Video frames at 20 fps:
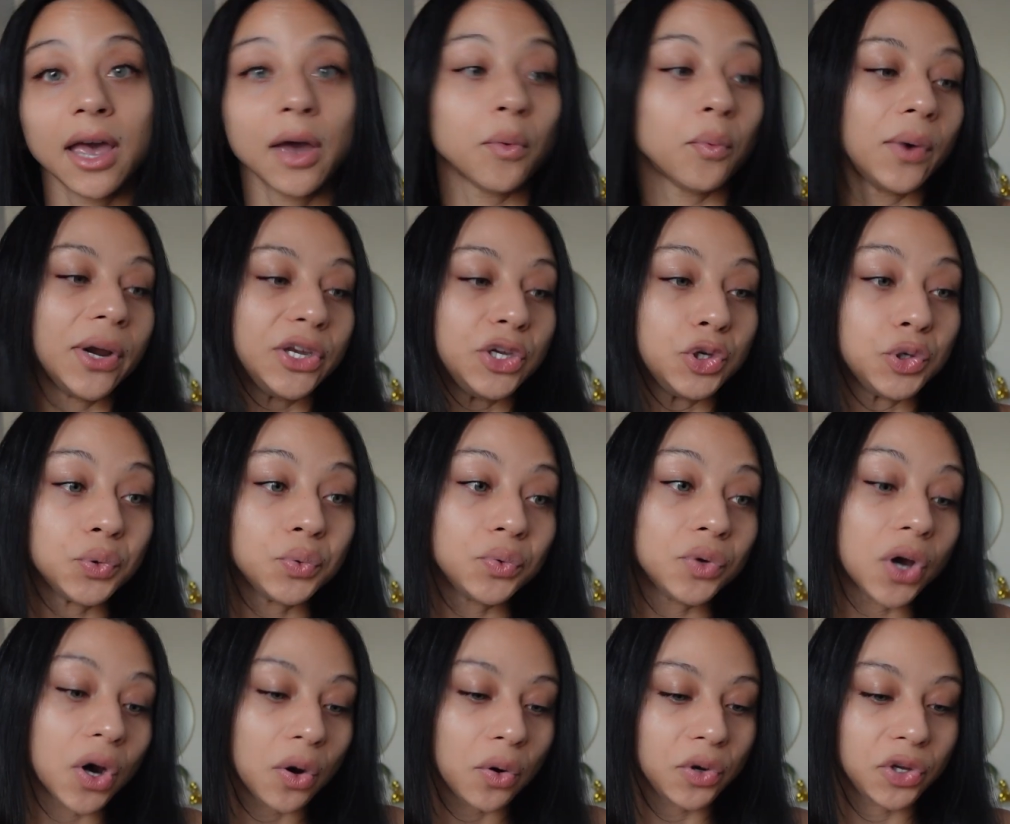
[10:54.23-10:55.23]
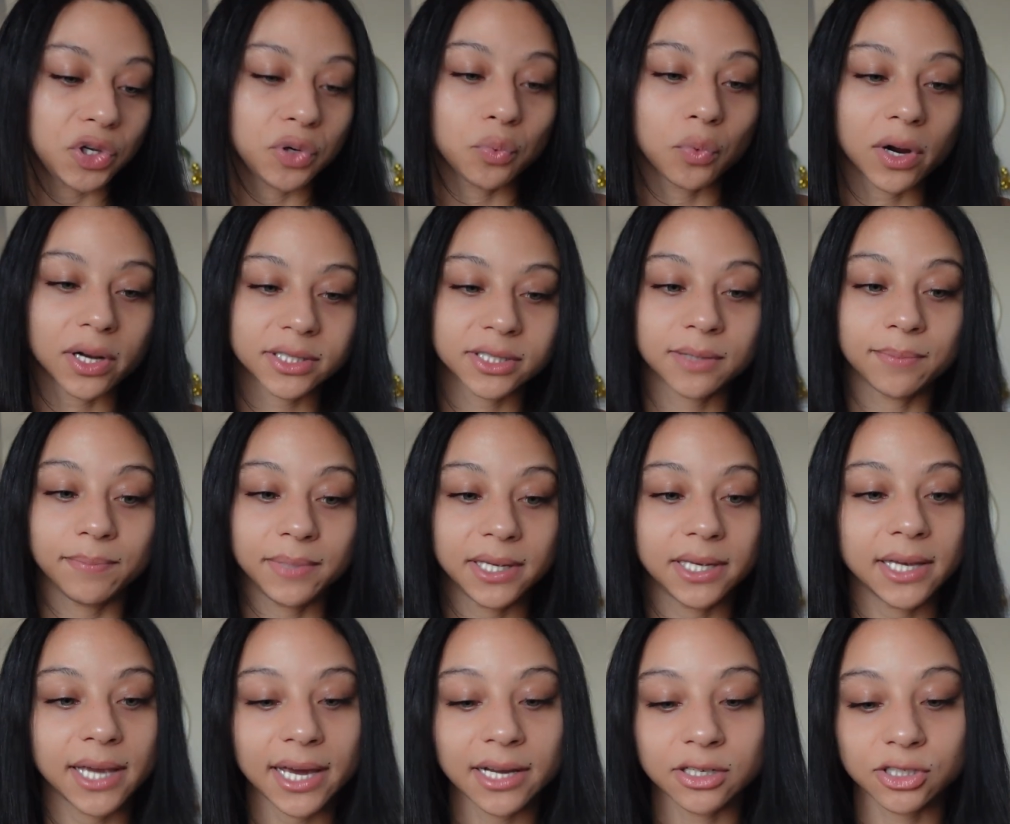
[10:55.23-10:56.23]
When you know you want to
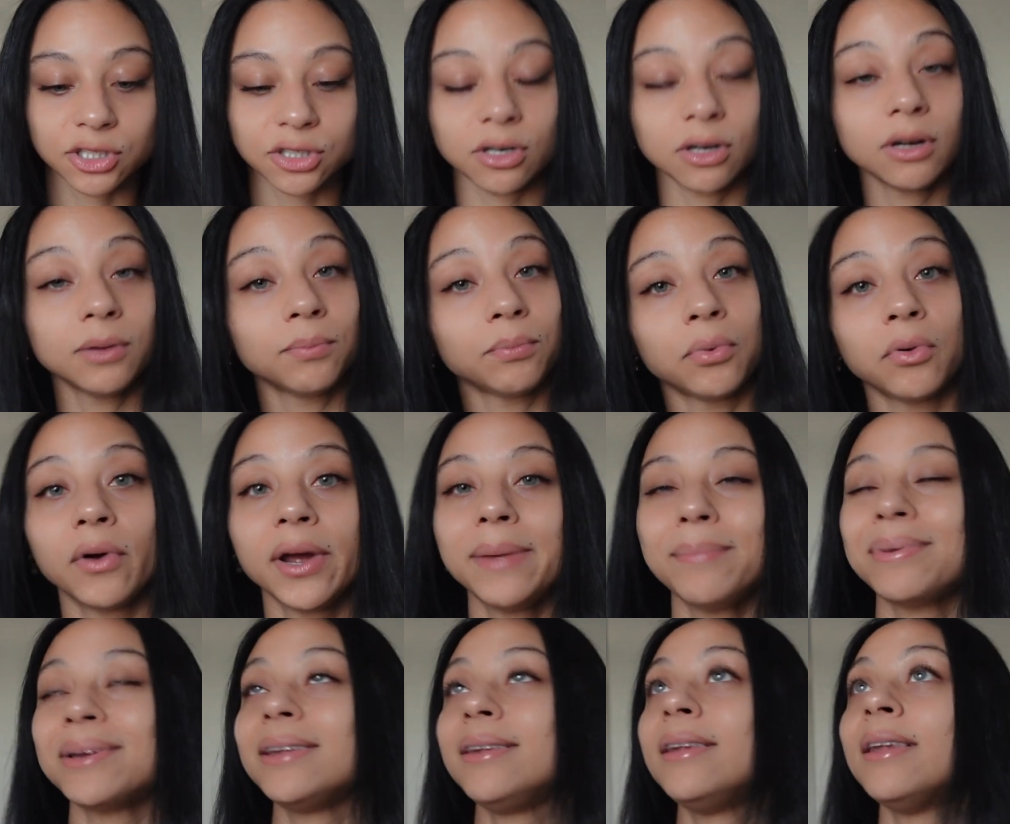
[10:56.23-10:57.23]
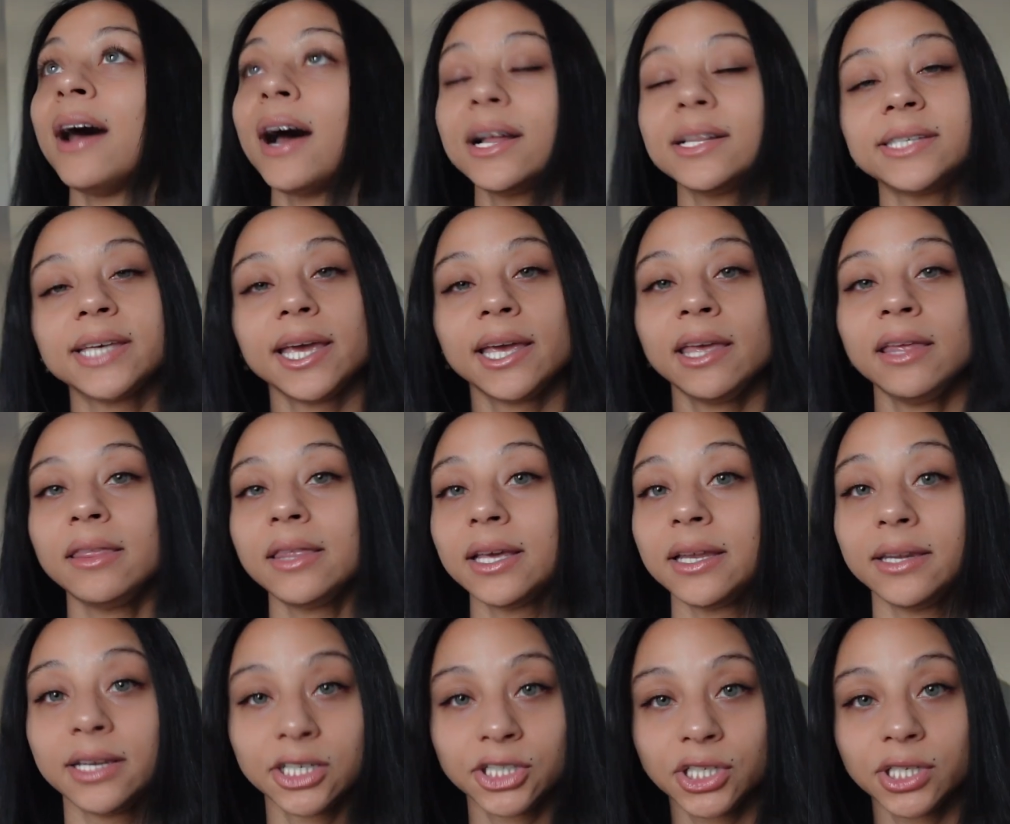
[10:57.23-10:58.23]
be at a certain point, but not taking the
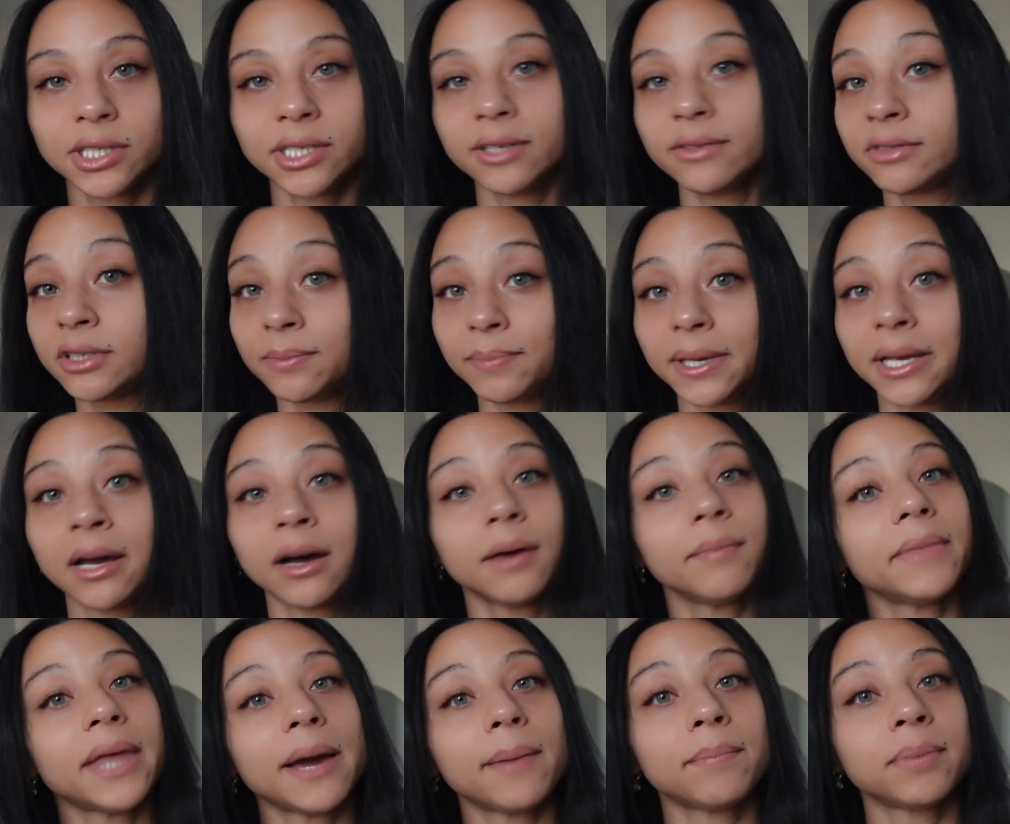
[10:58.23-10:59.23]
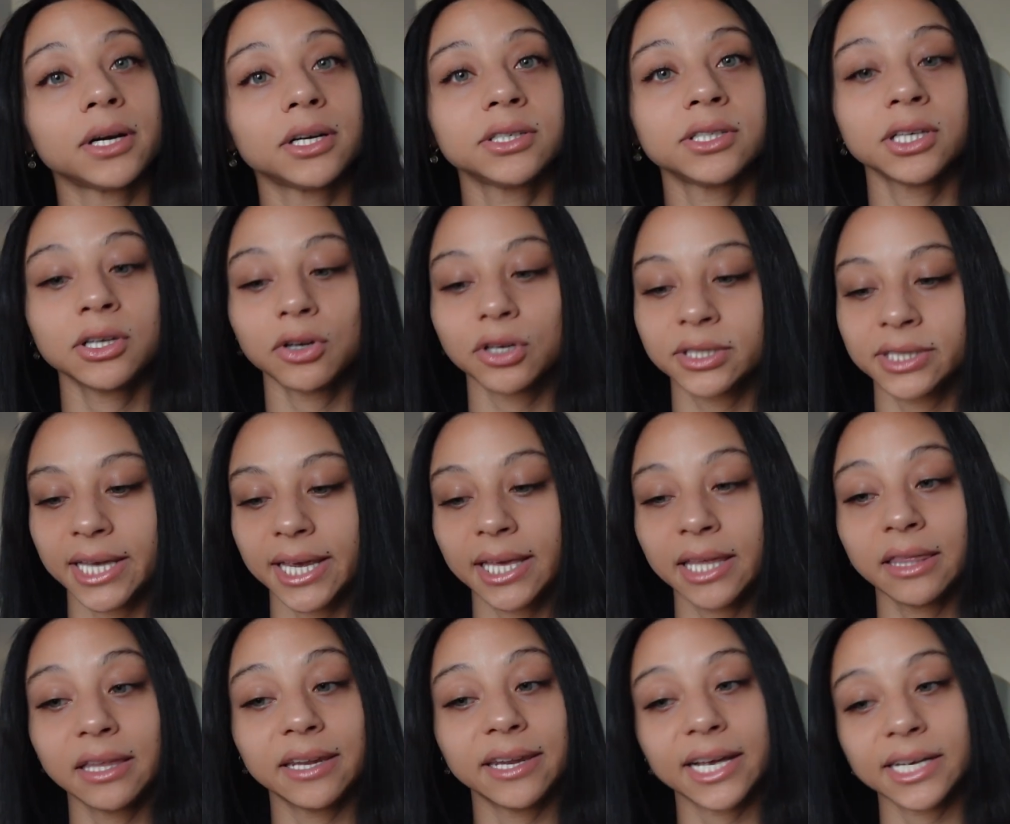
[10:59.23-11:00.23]
initiative to become that person or
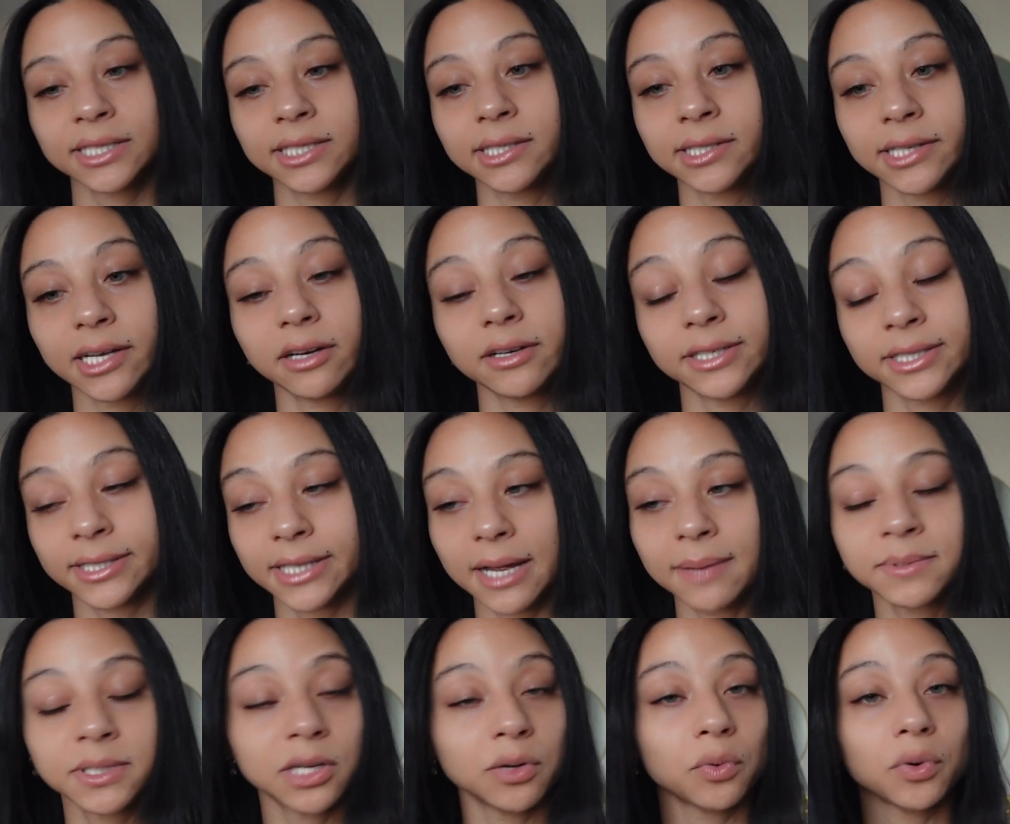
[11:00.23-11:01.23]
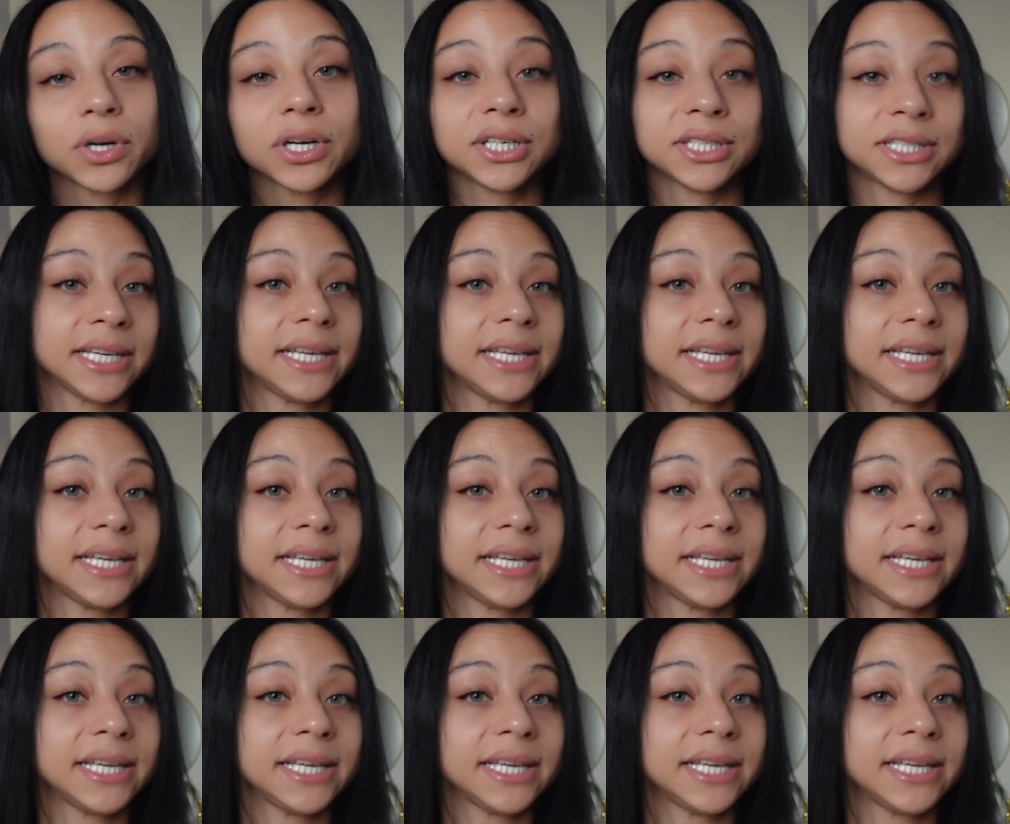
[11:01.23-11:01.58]
taking the necessary steps in order to